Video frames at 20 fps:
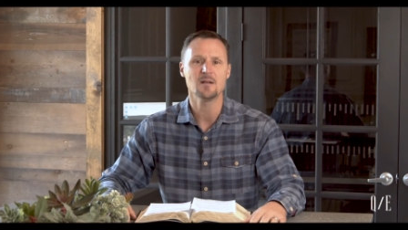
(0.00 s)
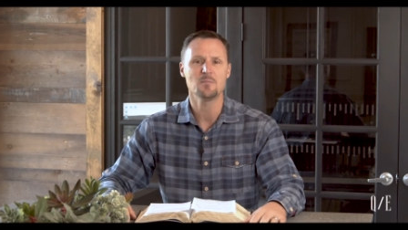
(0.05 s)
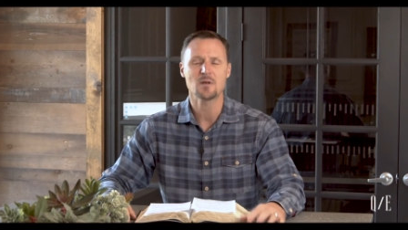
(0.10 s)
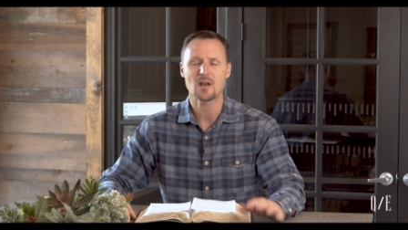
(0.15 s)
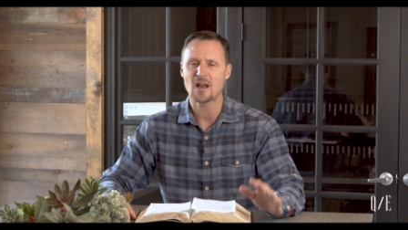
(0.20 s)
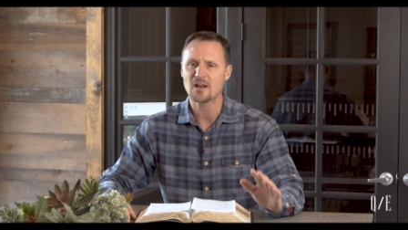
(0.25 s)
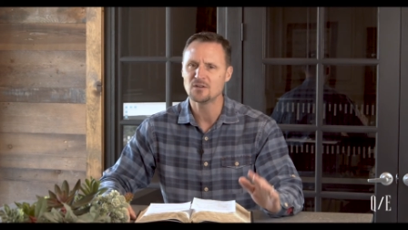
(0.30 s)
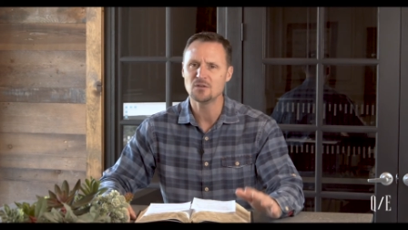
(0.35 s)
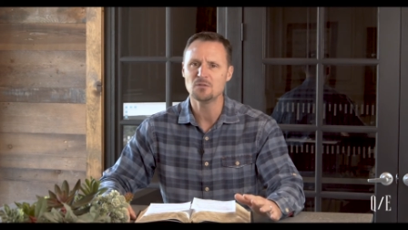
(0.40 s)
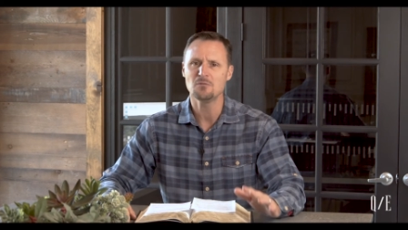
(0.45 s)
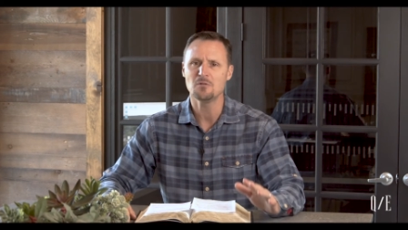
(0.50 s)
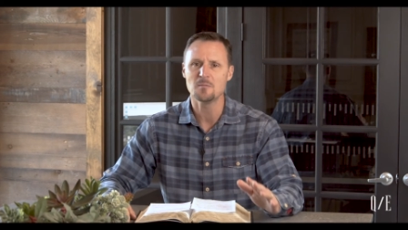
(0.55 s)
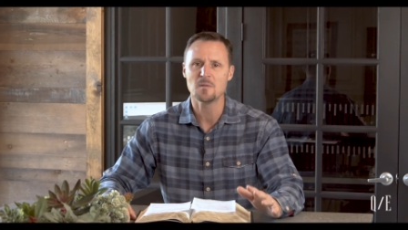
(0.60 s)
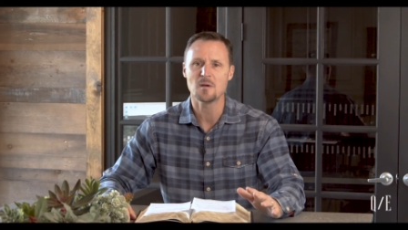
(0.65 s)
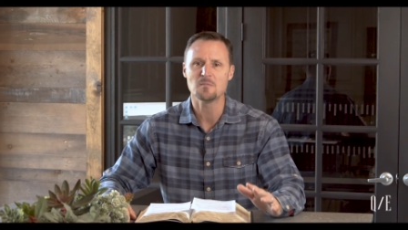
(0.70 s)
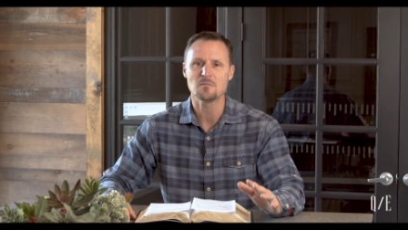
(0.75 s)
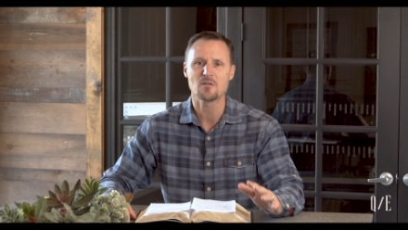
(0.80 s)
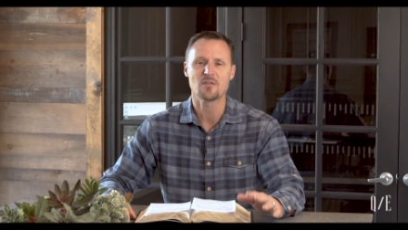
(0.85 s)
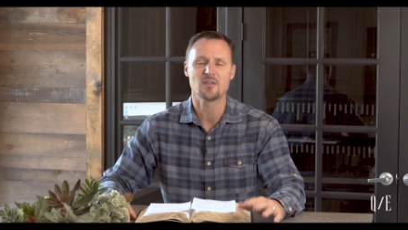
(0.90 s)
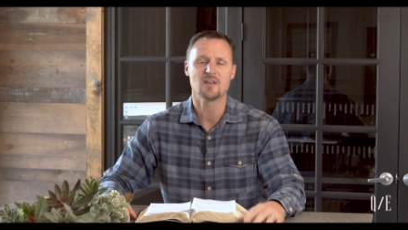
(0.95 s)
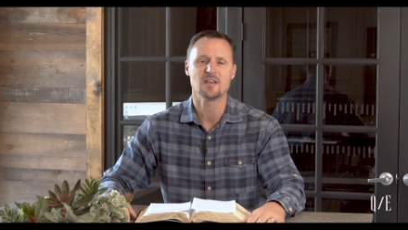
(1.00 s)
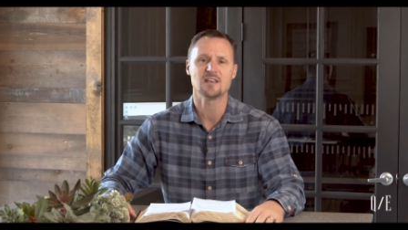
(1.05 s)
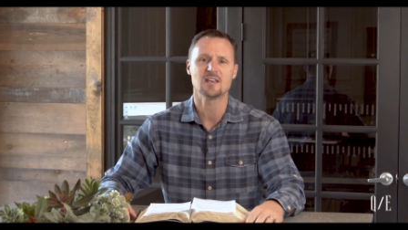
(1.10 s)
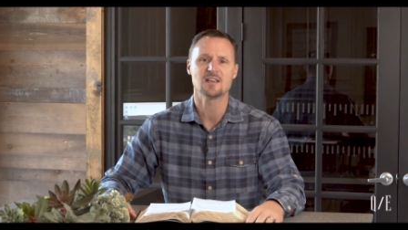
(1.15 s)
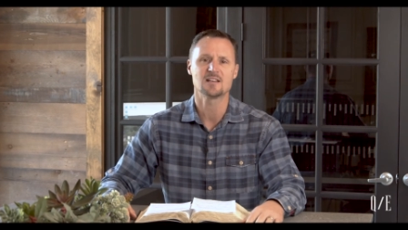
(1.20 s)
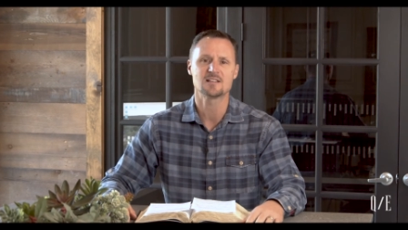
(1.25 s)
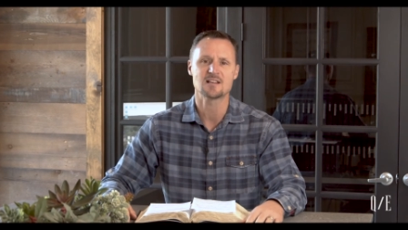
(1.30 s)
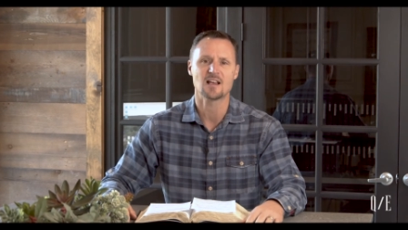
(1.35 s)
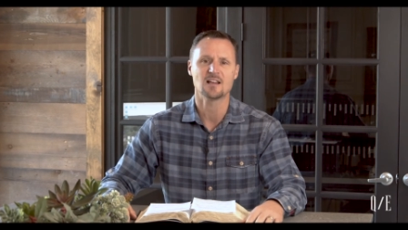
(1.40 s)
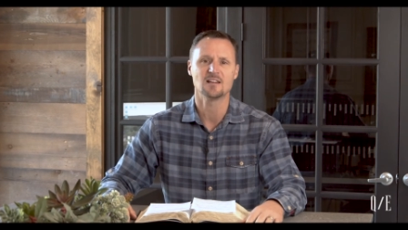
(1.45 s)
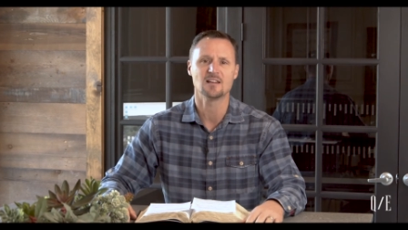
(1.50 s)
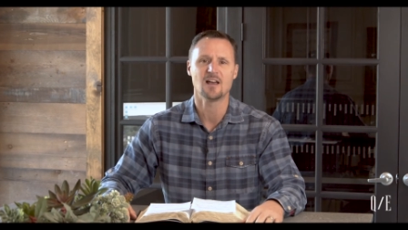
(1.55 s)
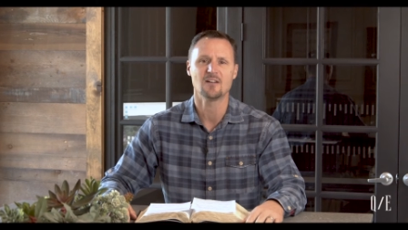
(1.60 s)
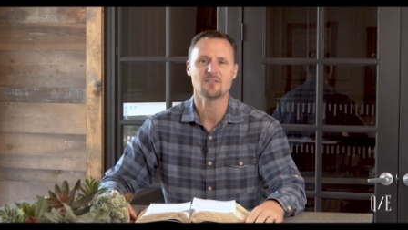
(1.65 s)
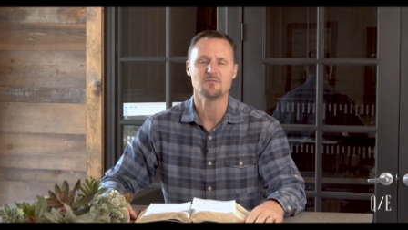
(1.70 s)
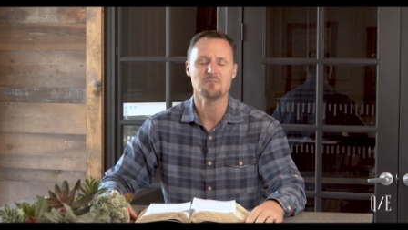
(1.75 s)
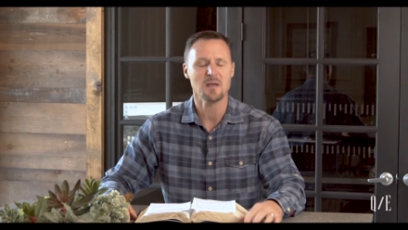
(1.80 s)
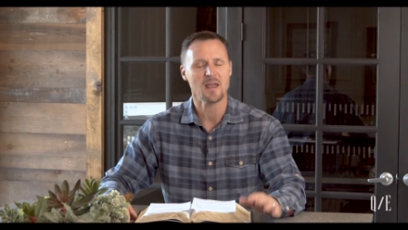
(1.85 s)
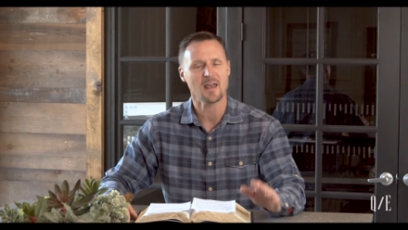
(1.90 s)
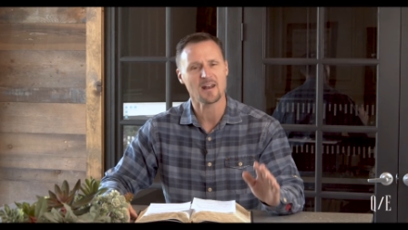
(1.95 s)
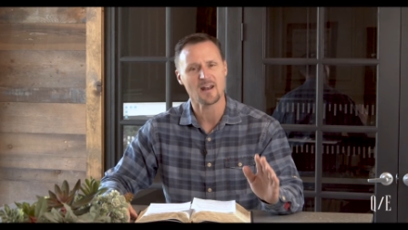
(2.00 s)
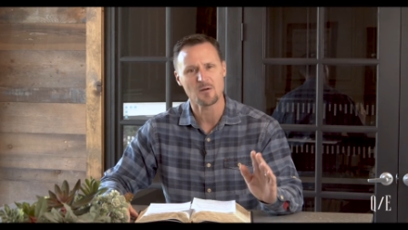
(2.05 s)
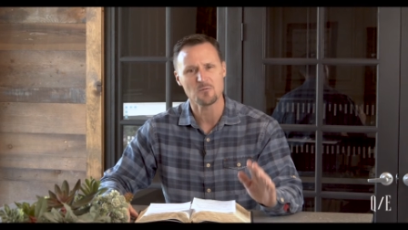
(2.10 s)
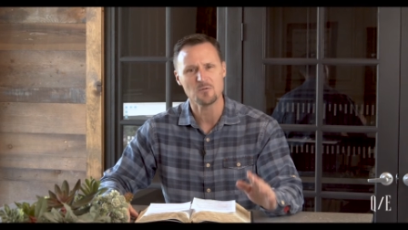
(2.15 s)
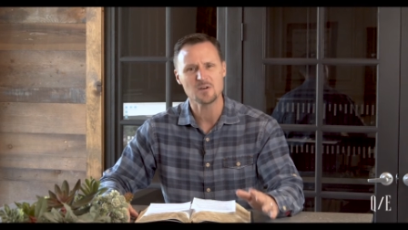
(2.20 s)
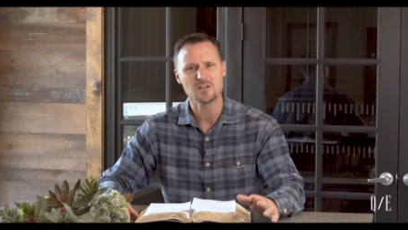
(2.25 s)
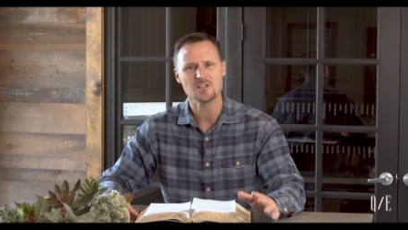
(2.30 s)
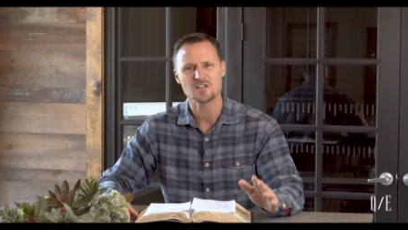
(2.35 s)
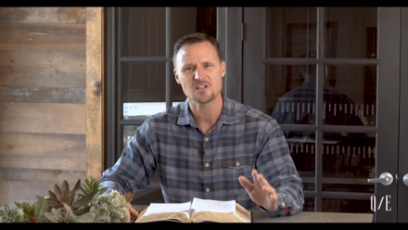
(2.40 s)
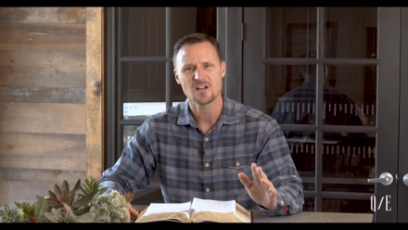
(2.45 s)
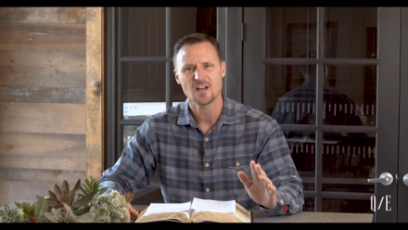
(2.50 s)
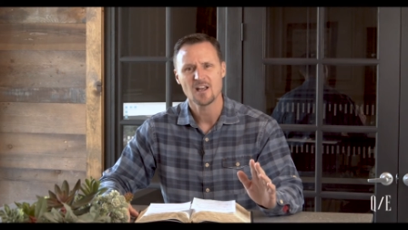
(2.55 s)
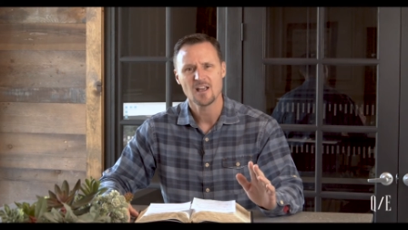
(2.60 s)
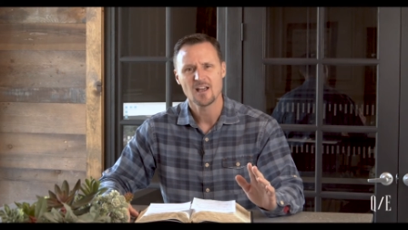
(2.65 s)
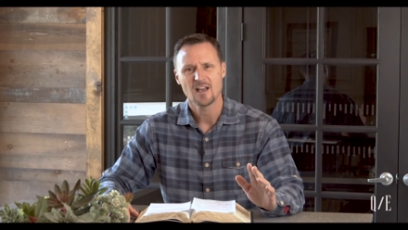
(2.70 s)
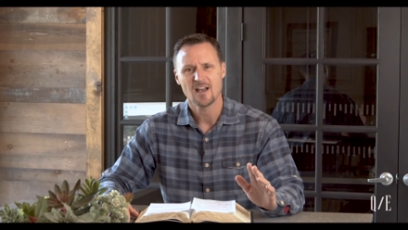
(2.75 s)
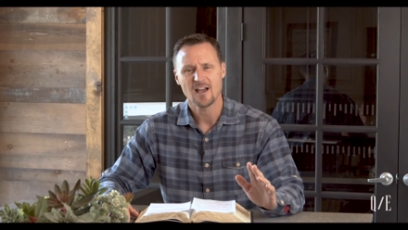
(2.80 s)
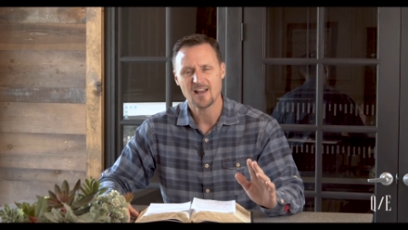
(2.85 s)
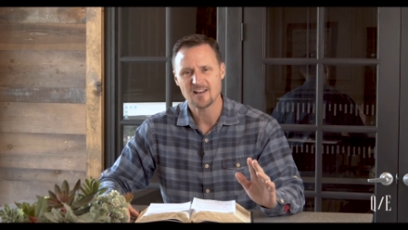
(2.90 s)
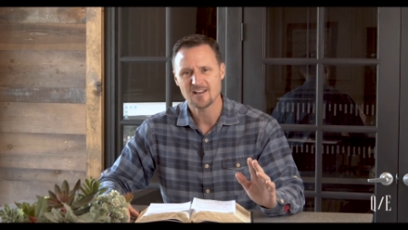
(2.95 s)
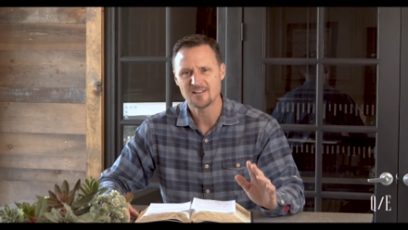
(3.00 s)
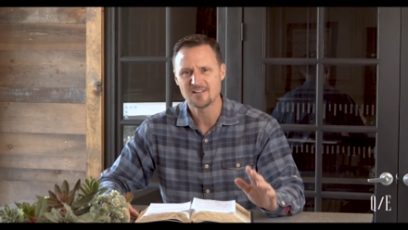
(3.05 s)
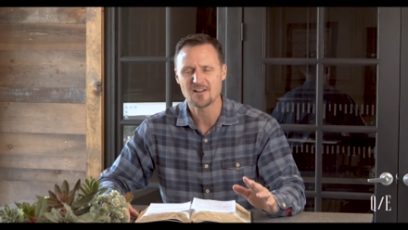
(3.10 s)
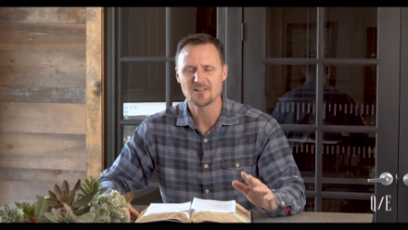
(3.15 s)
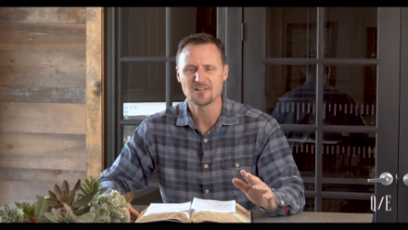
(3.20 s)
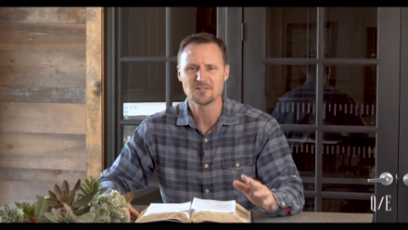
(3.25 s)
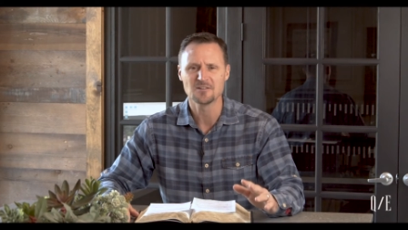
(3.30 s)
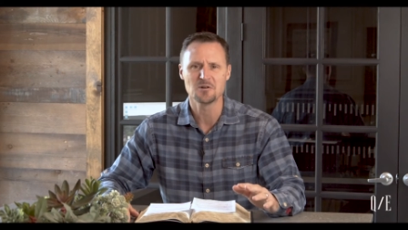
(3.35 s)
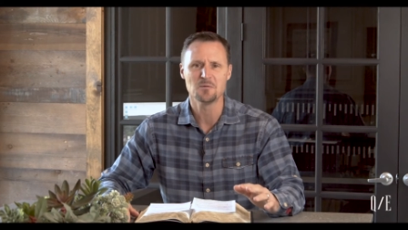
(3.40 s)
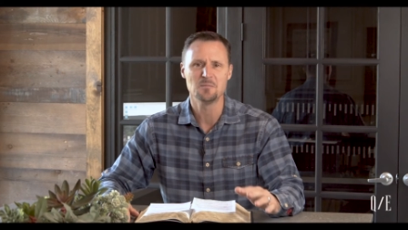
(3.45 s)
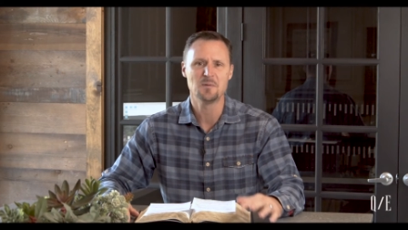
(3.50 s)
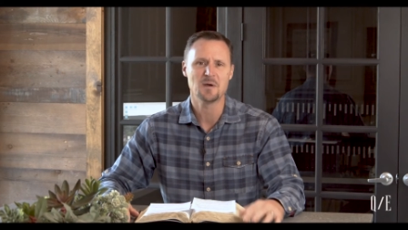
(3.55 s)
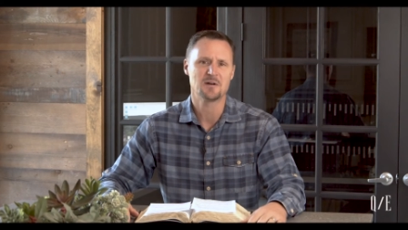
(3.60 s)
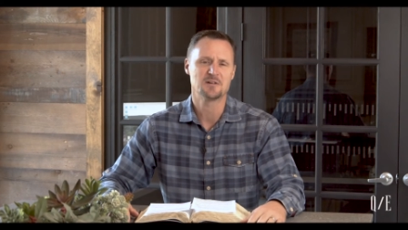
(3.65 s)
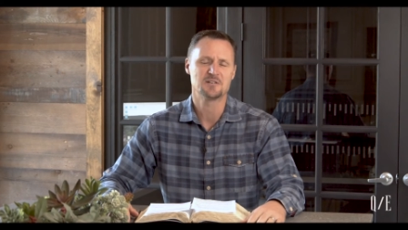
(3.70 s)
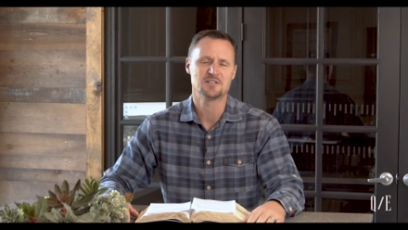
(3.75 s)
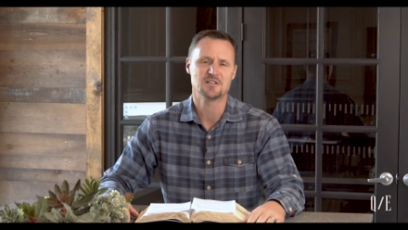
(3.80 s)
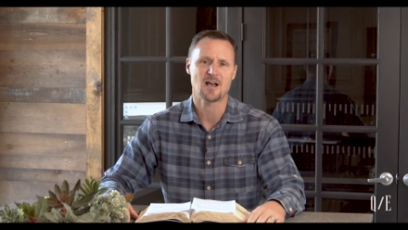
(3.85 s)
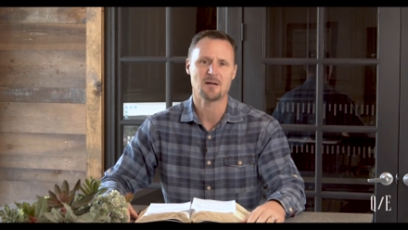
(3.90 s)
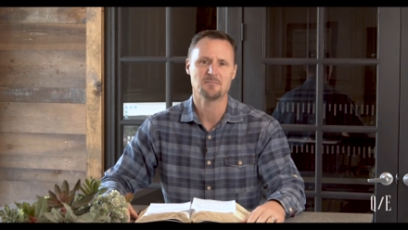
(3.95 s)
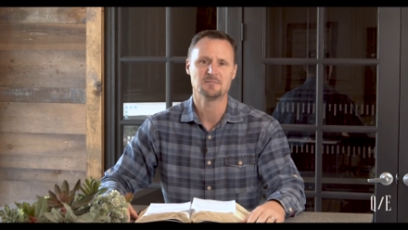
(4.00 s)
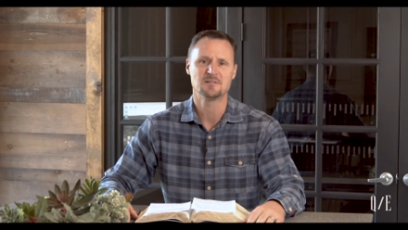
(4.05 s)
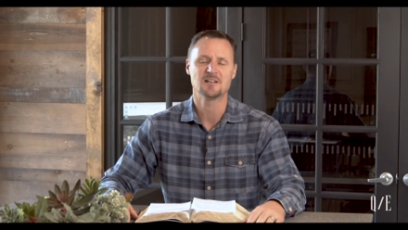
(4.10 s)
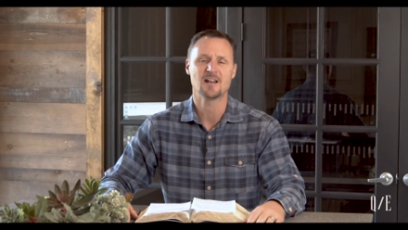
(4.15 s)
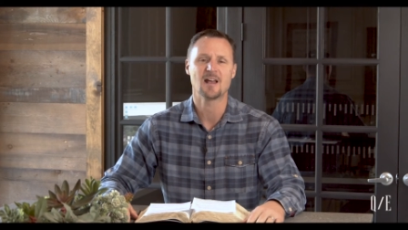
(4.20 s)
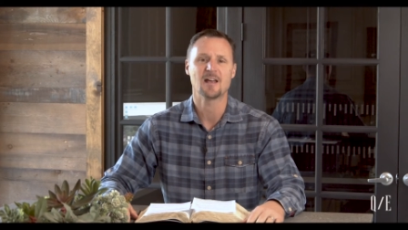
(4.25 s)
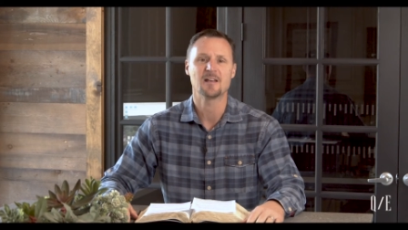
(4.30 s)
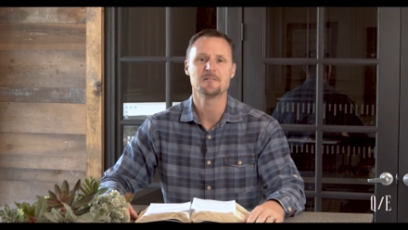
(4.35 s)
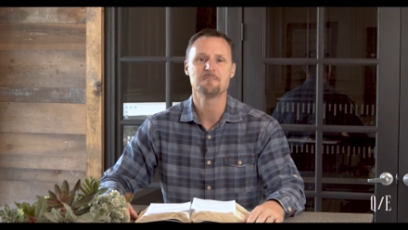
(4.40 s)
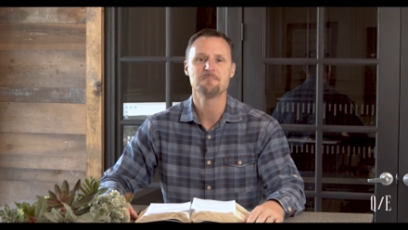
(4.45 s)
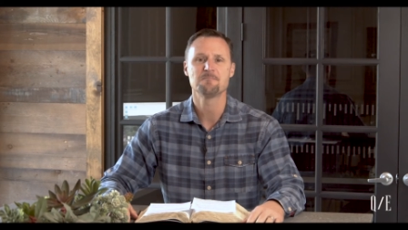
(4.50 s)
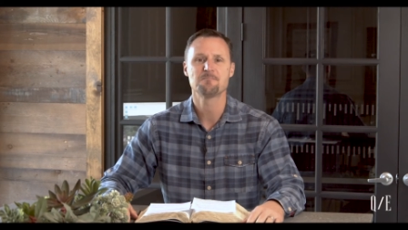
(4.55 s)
but I do remember thinking as I left, man, I wish I'd have done a little better job tonight.